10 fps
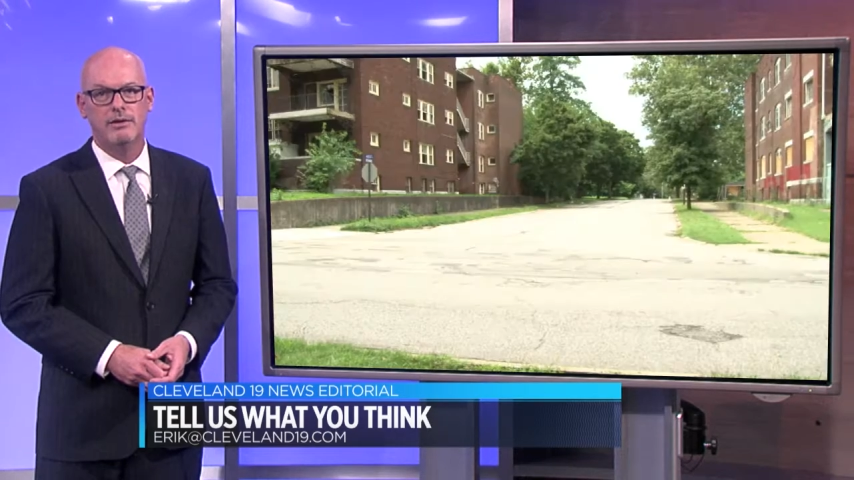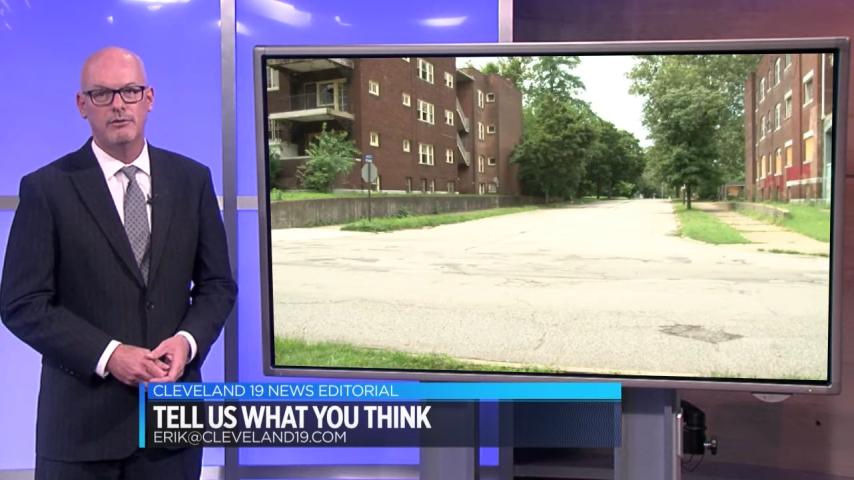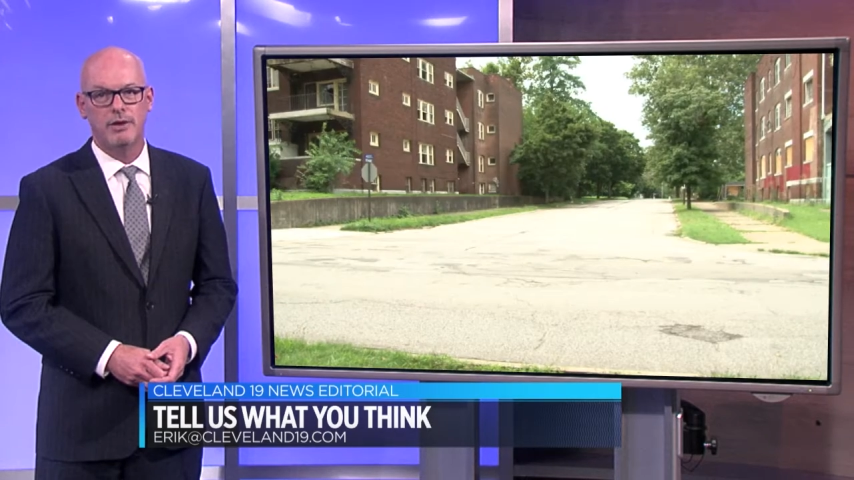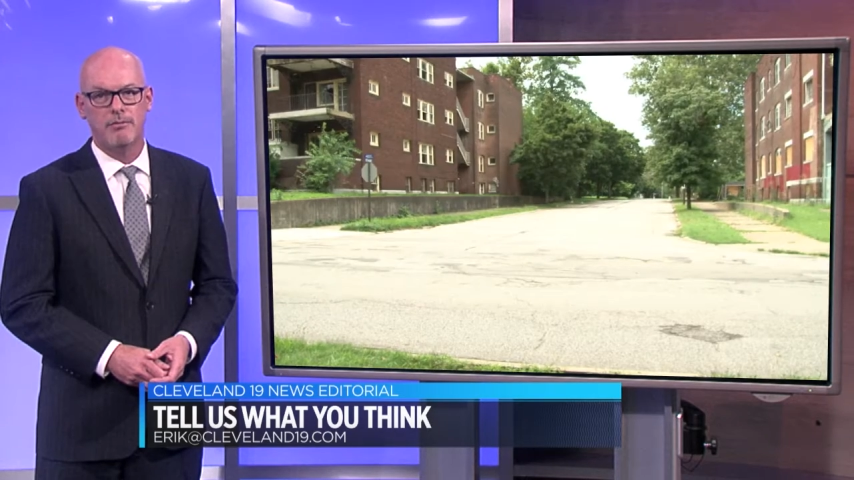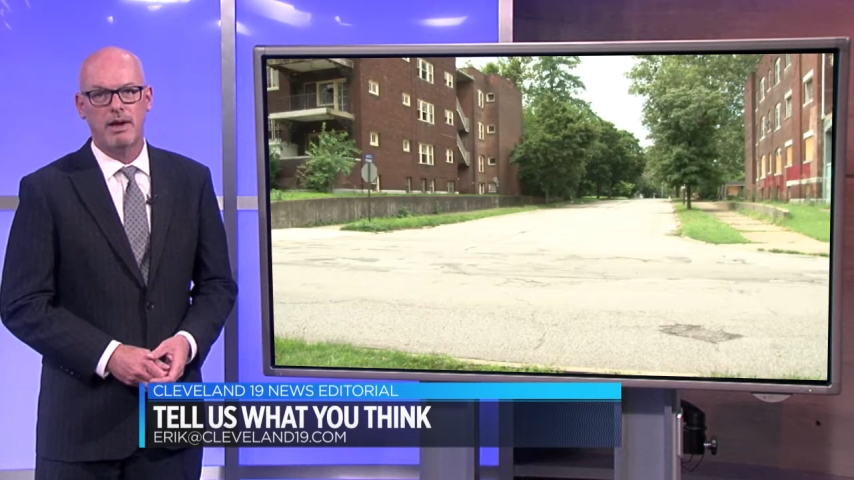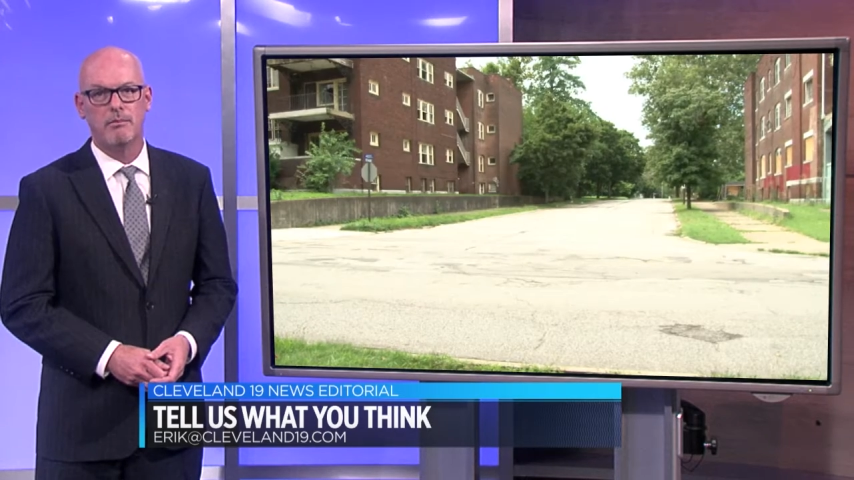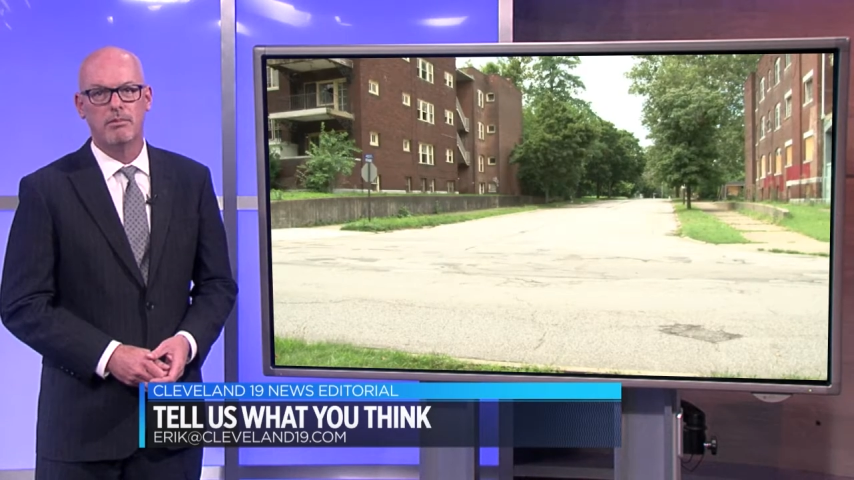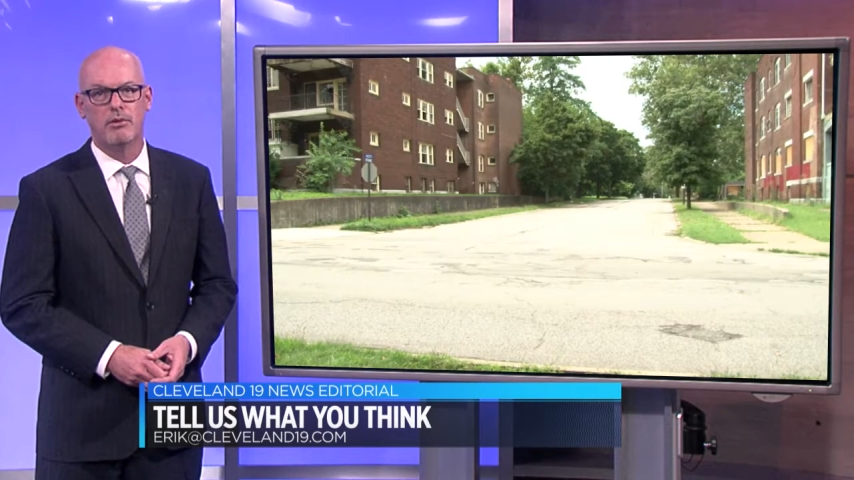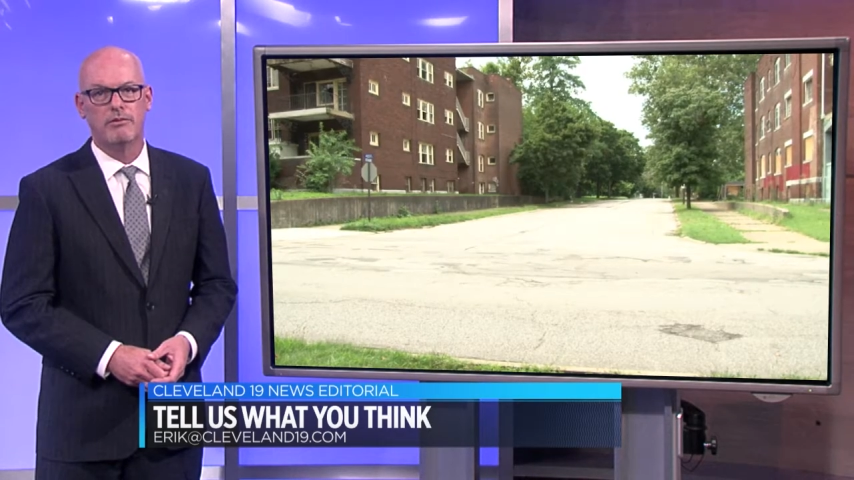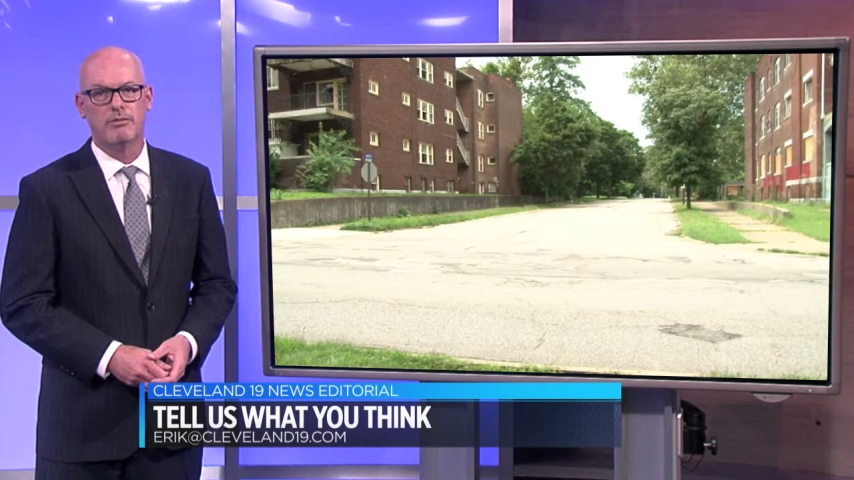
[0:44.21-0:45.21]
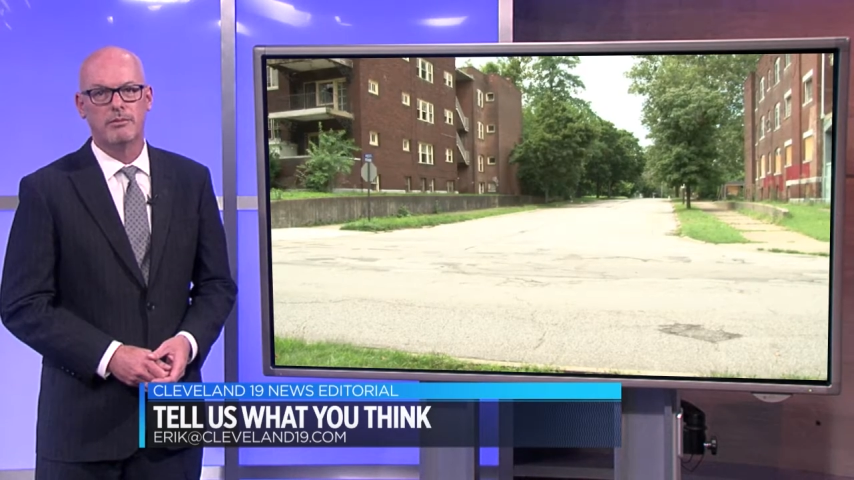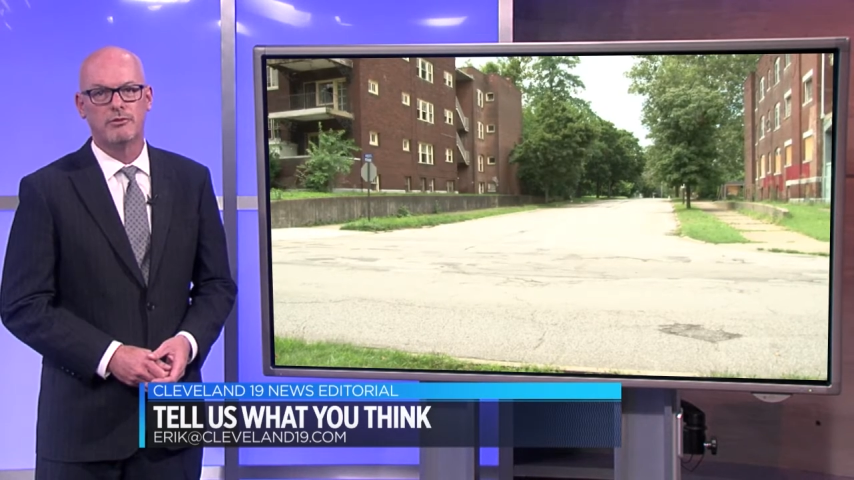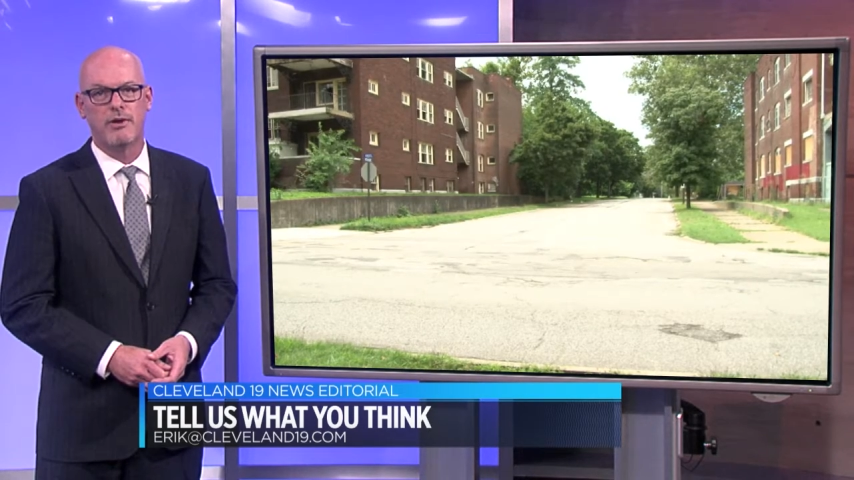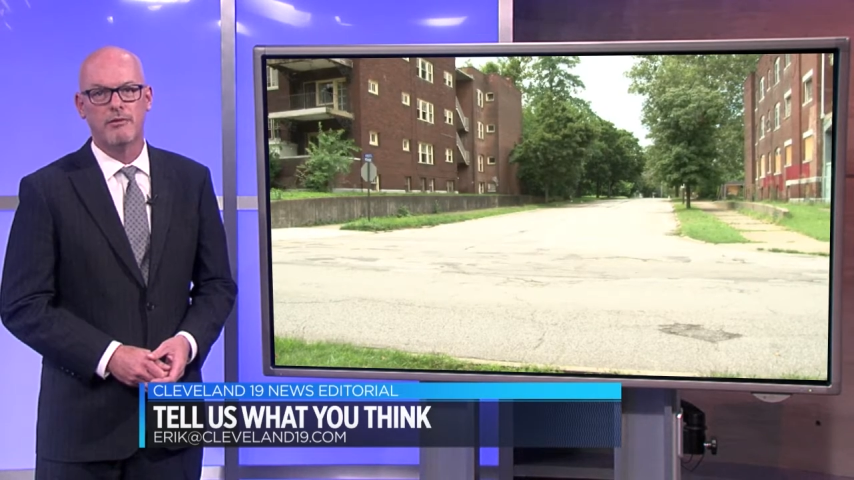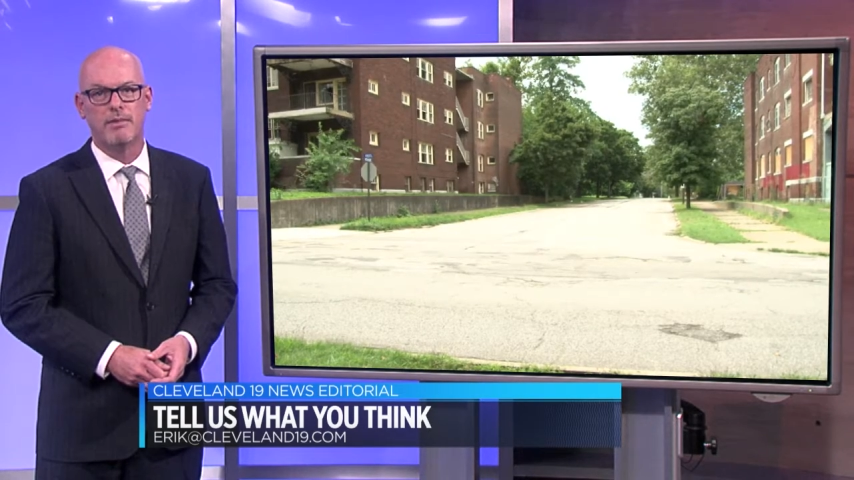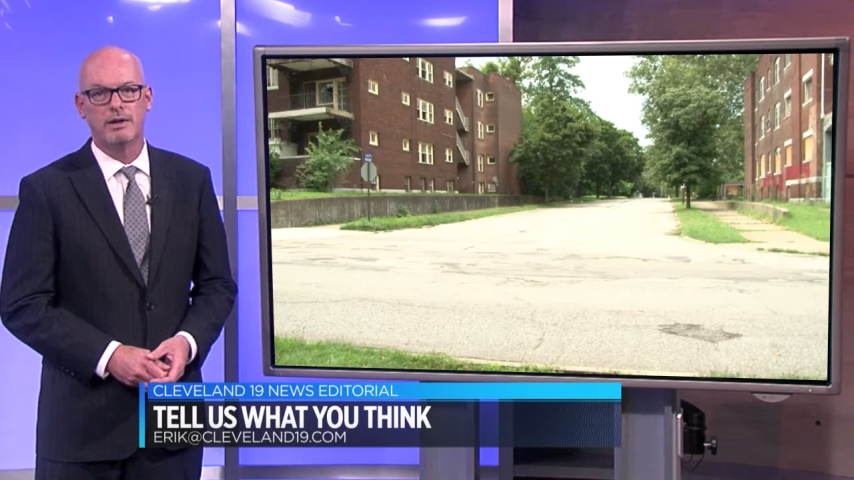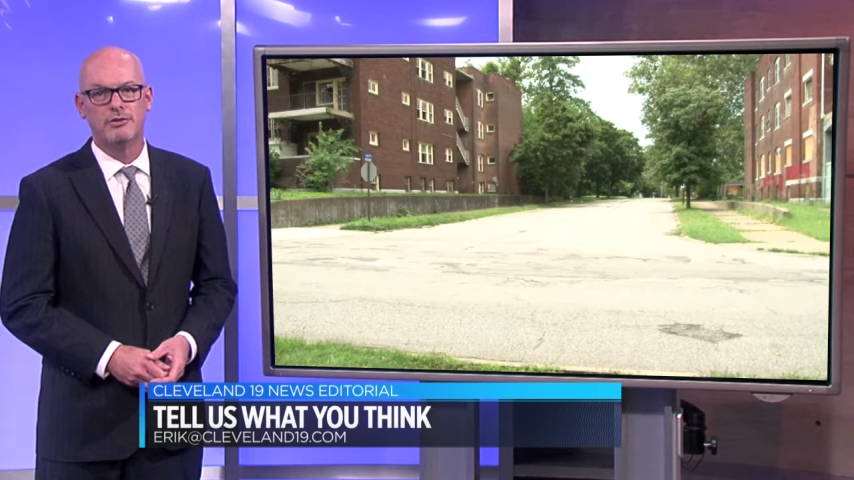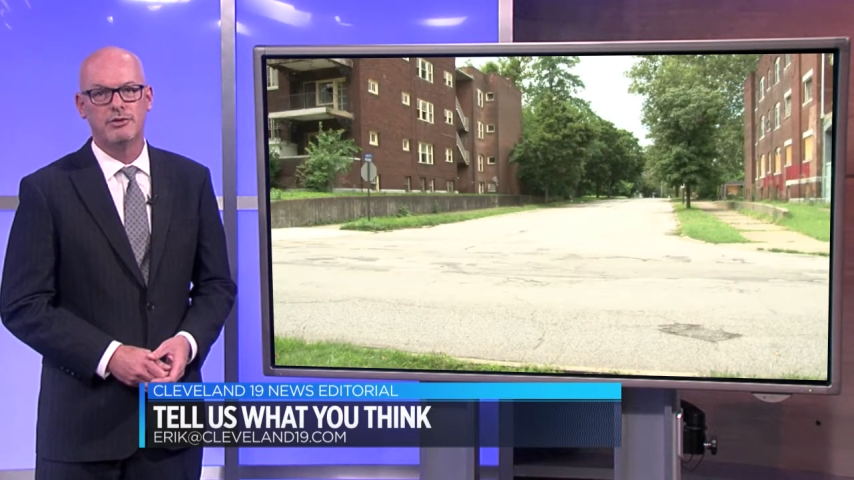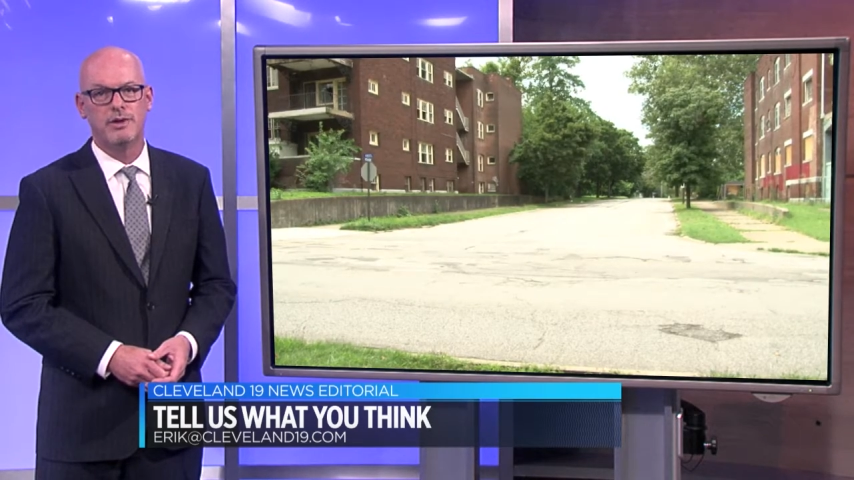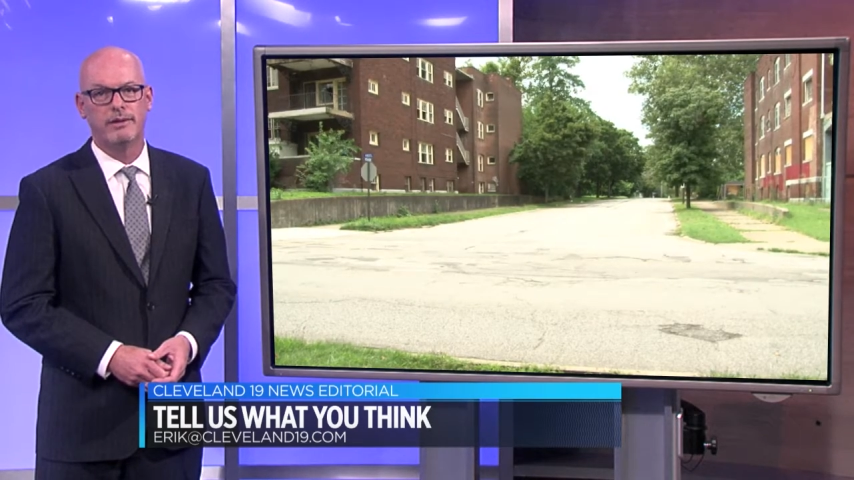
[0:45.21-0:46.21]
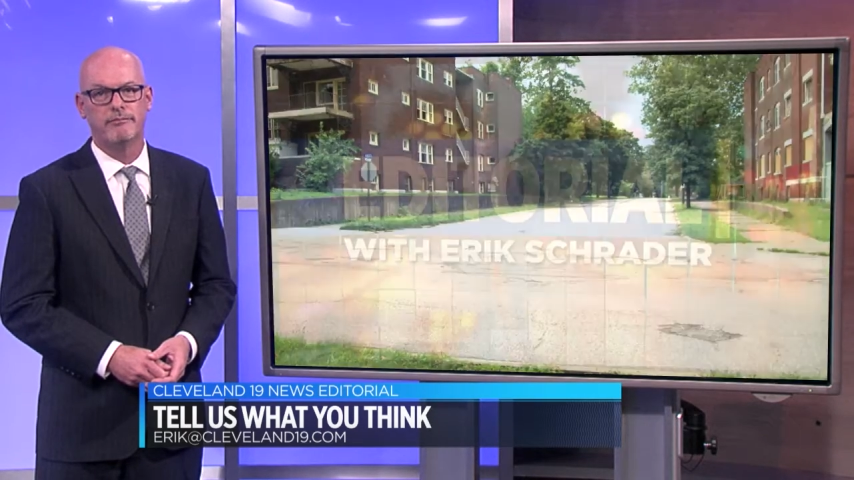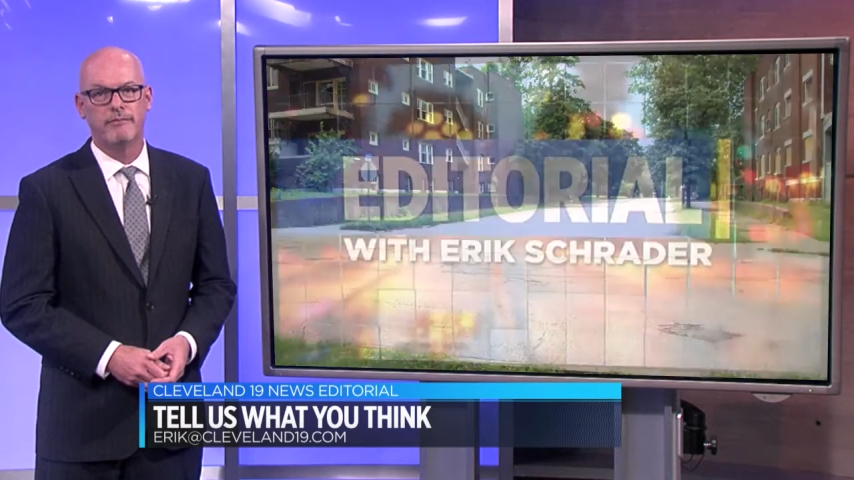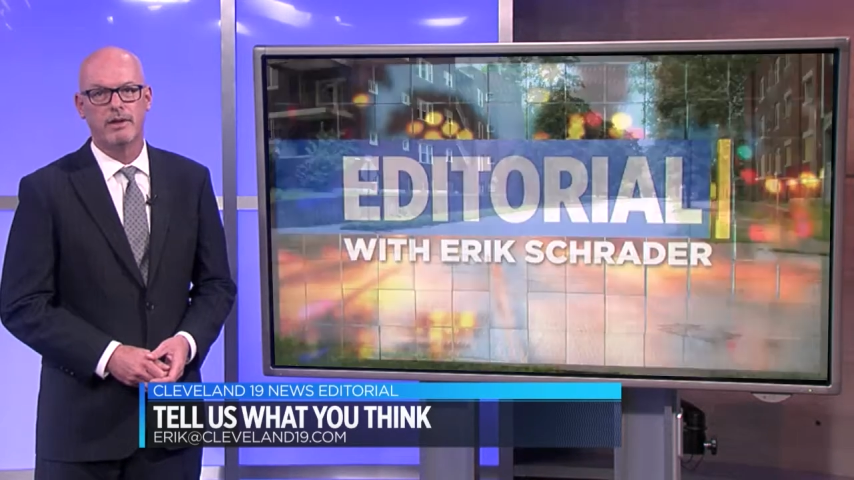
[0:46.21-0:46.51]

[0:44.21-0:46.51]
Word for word: he was hit by a bullet from a drive-by shooting.